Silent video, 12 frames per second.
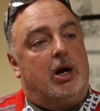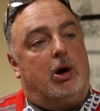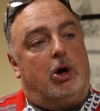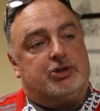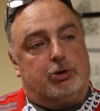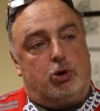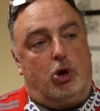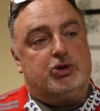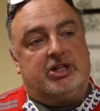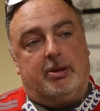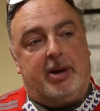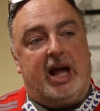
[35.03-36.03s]
Also
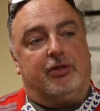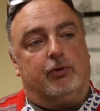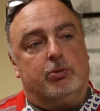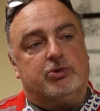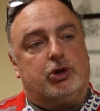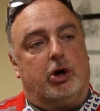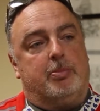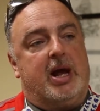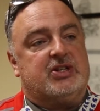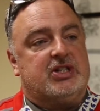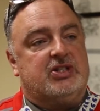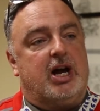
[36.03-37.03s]
closing the bathrooms during
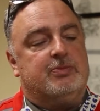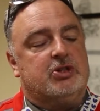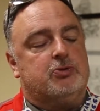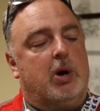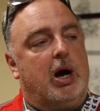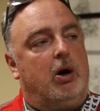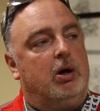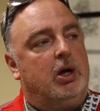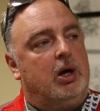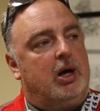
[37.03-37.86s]
passing times as well.